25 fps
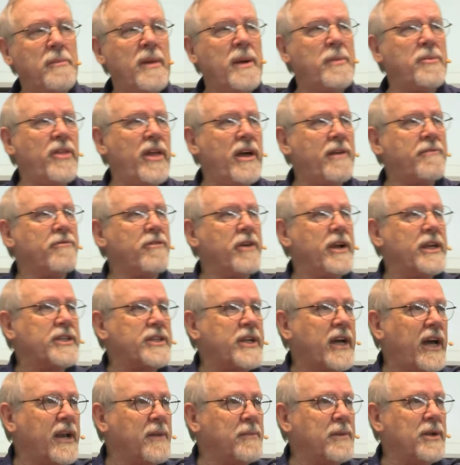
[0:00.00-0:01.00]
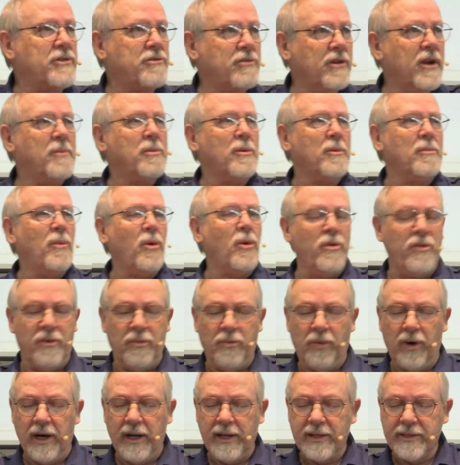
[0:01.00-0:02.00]
Remember, that phrase got him in trouble more
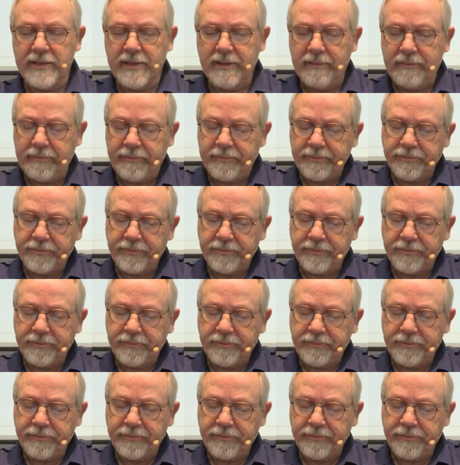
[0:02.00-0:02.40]
than once.